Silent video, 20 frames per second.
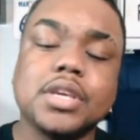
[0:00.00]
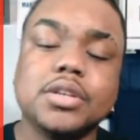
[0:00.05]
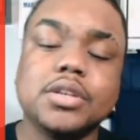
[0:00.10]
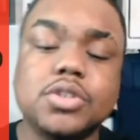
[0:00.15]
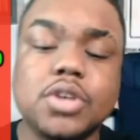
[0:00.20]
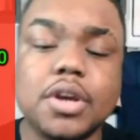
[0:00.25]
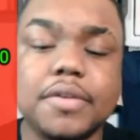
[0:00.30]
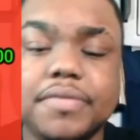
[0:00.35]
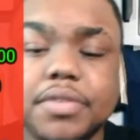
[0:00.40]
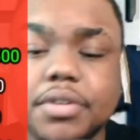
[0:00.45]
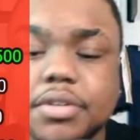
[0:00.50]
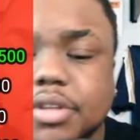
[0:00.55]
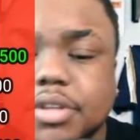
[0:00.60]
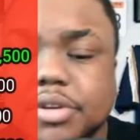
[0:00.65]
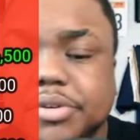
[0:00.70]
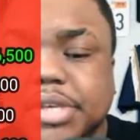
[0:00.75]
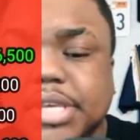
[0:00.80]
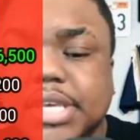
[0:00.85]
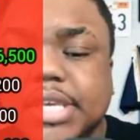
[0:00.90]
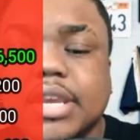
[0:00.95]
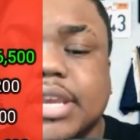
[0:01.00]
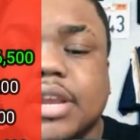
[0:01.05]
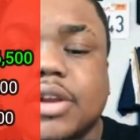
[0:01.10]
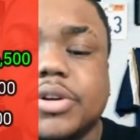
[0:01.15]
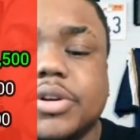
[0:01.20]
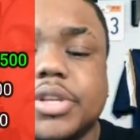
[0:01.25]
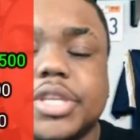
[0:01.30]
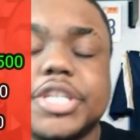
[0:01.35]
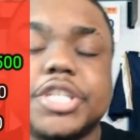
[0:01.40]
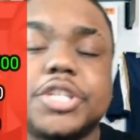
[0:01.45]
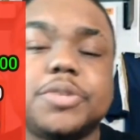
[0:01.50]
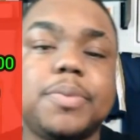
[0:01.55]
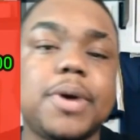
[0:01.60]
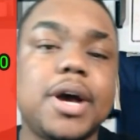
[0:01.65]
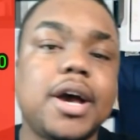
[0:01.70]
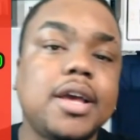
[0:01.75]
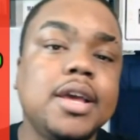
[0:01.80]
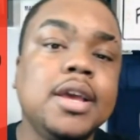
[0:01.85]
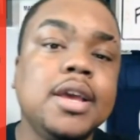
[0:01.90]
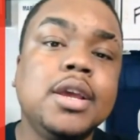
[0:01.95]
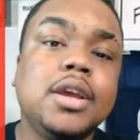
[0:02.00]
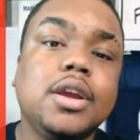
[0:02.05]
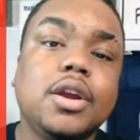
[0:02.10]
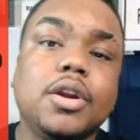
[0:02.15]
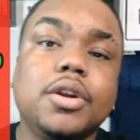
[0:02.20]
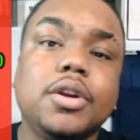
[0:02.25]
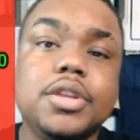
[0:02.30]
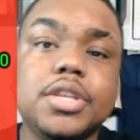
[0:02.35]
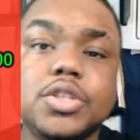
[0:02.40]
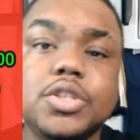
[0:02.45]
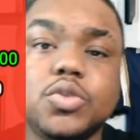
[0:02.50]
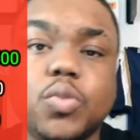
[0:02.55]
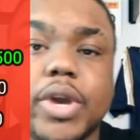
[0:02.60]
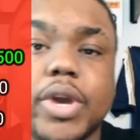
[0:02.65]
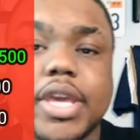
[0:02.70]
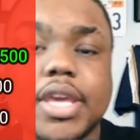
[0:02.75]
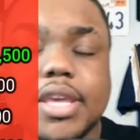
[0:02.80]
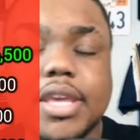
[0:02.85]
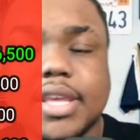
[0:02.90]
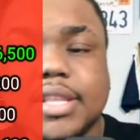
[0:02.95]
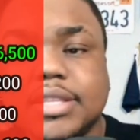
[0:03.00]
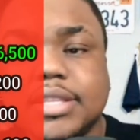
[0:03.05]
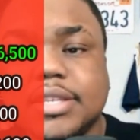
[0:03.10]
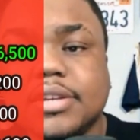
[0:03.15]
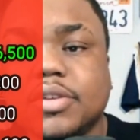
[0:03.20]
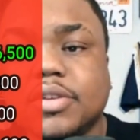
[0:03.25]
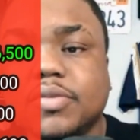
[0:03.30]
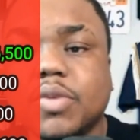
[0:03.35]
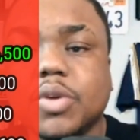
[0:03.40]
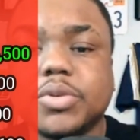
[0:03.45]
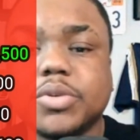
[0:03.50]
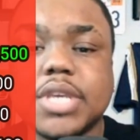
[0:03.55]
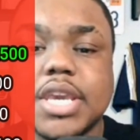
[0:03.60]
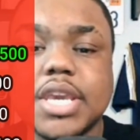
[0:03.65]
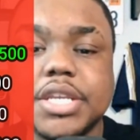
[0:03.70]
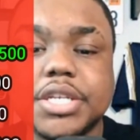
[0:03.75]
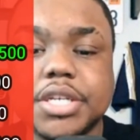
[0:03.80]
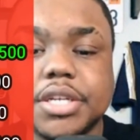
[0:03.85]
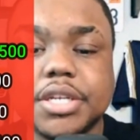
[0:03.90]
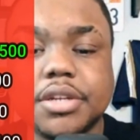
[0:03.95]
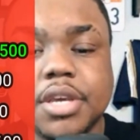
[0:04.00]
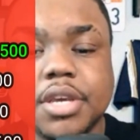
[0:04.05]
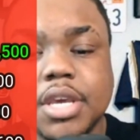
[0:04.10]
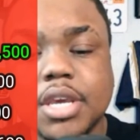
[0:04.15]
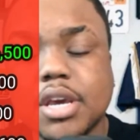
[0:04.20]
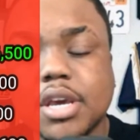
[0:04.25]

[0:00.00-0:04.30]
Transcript: So I feel as though he earned his spot, earned his way into the rotation.